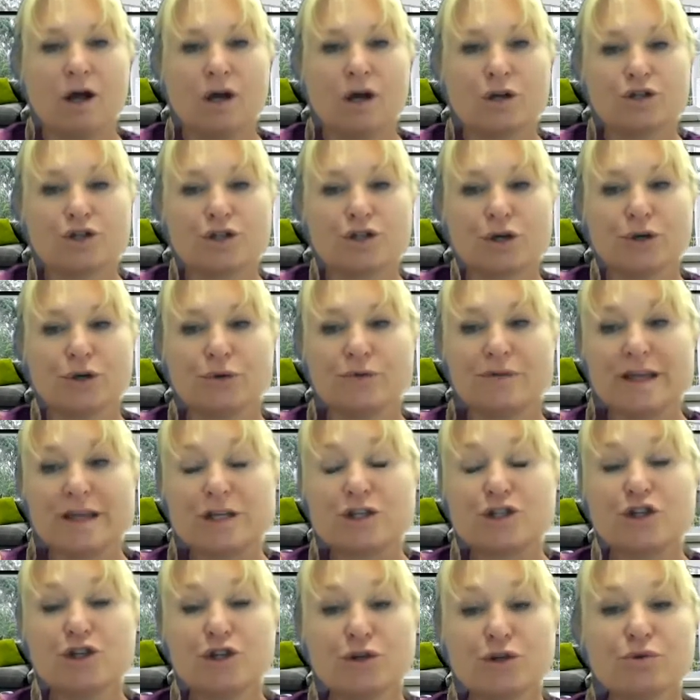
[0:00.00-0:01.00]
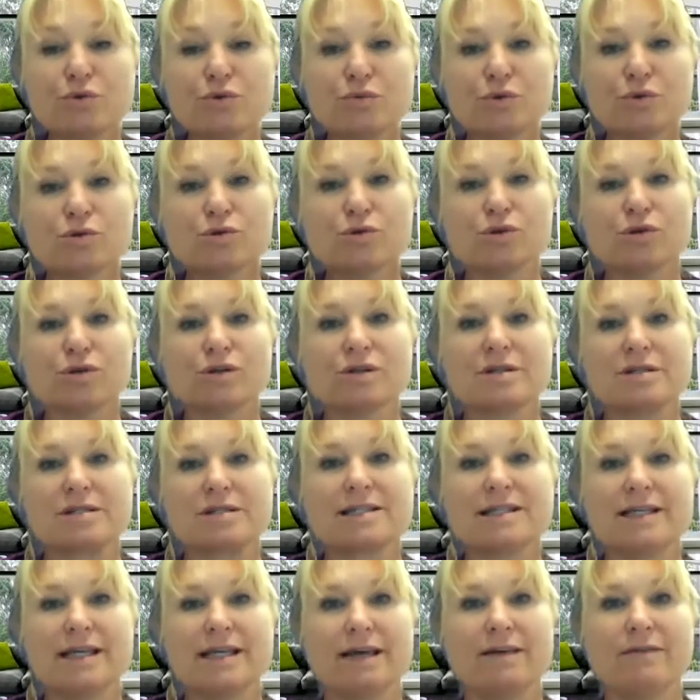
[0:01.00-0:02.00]
So these new
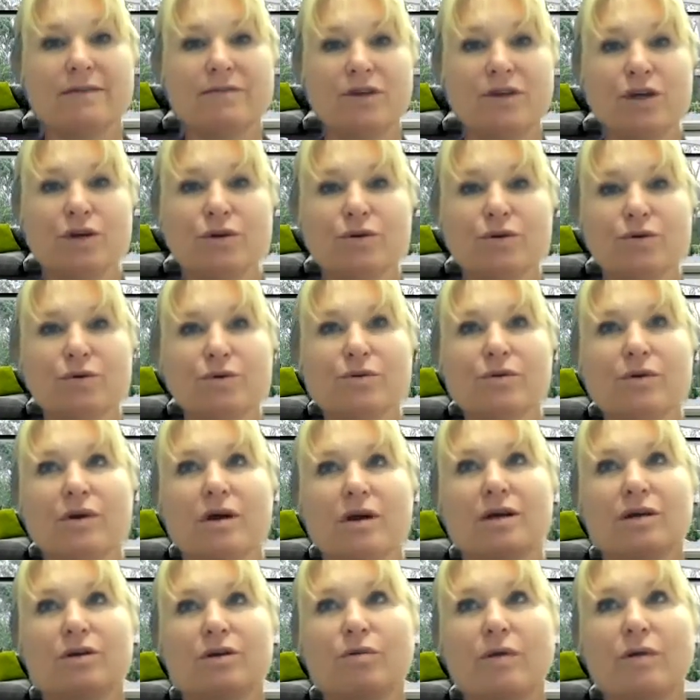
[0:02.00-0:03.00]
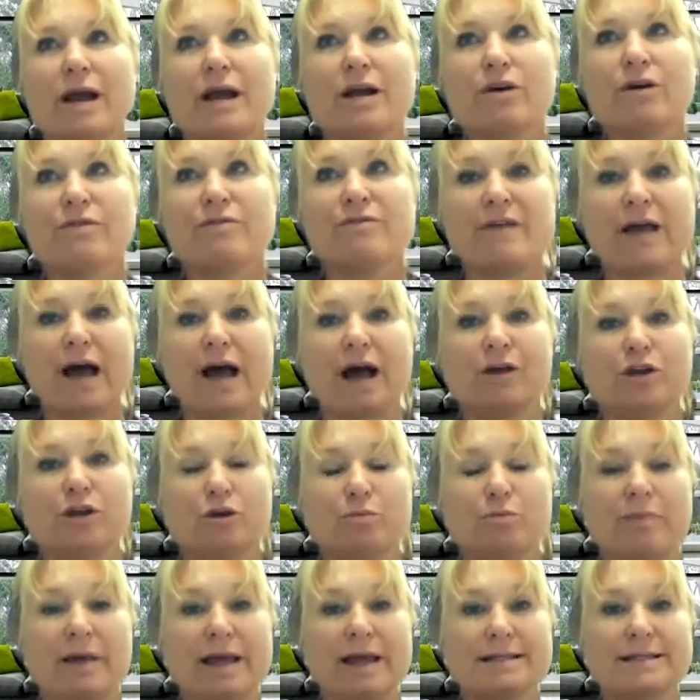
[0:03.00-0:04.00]
rules give you greater
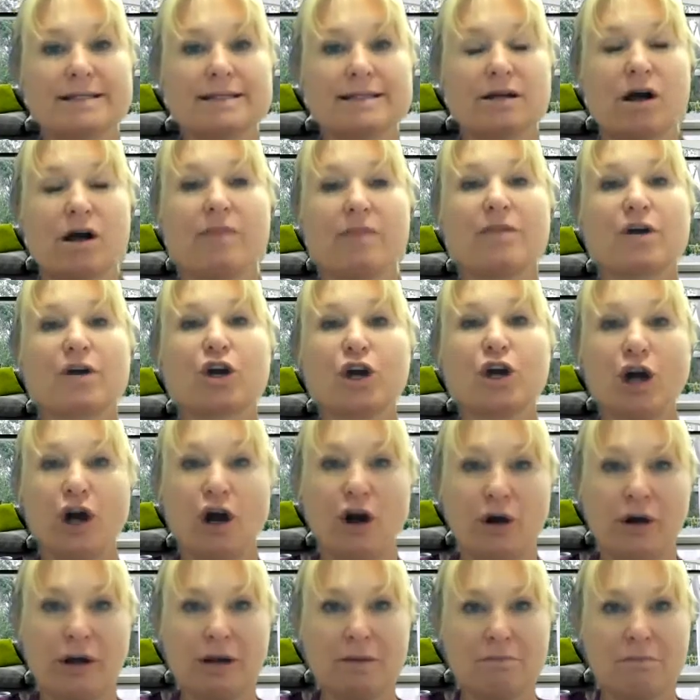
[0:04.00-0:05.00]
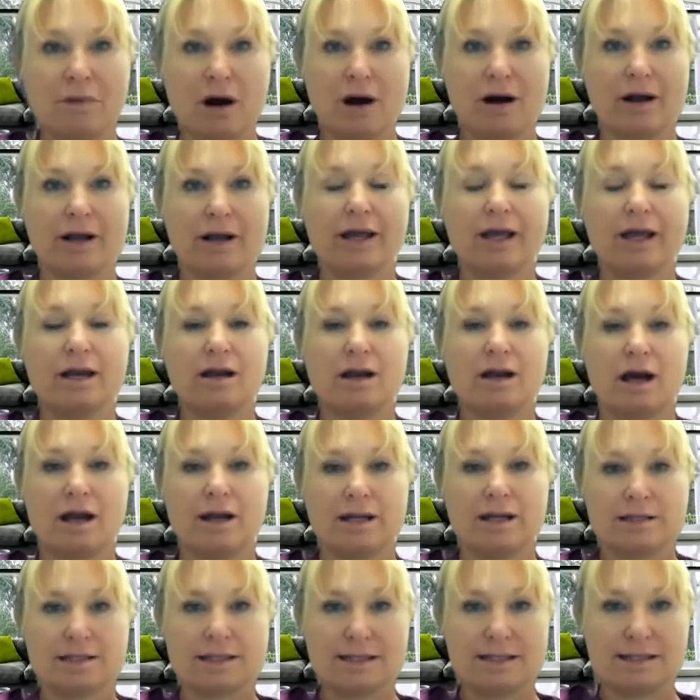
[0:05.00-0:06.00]
value based on the current market, not
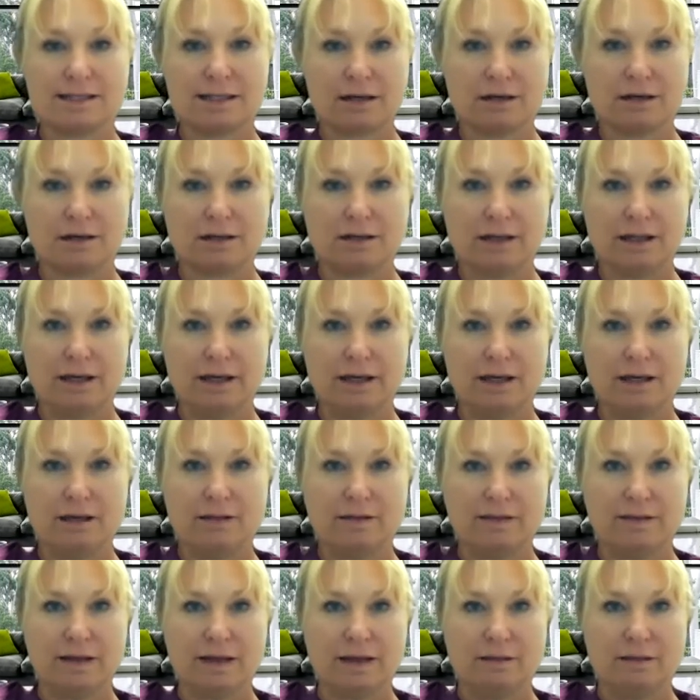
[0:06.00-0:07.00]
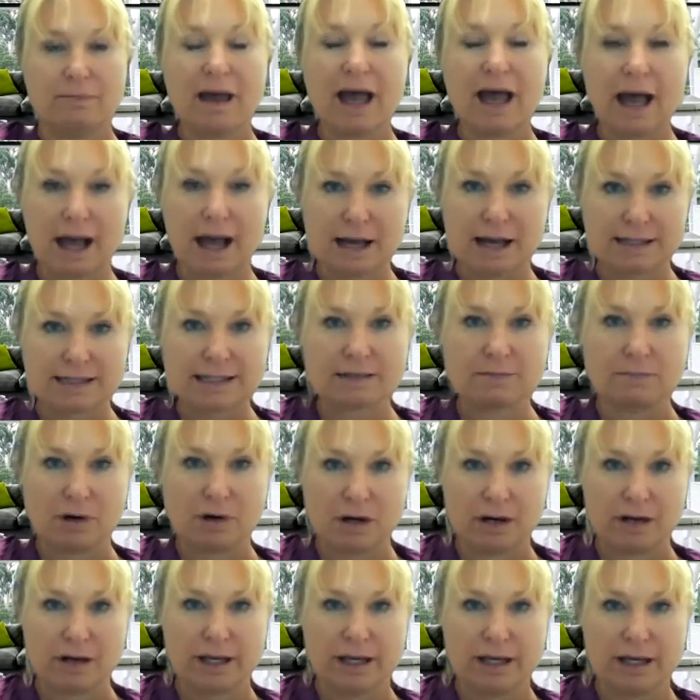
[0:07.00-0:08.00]
necessarily the past
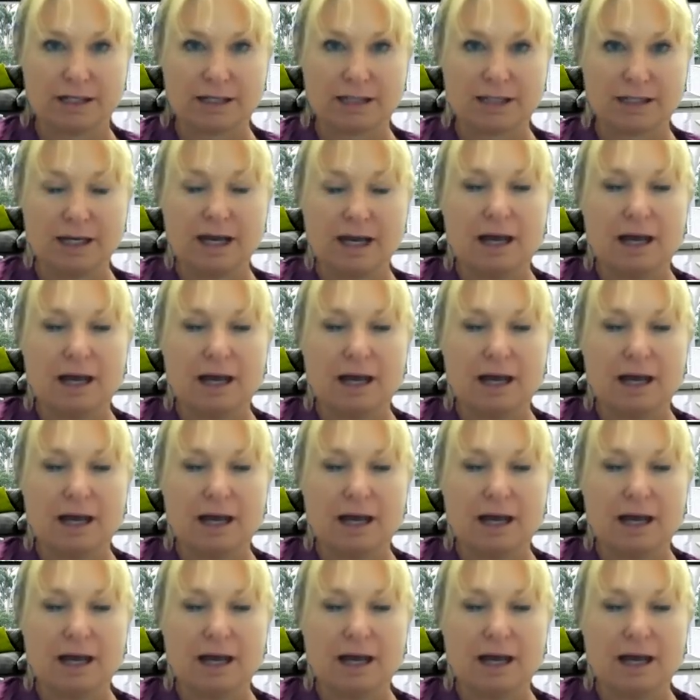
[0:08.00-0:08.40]
market.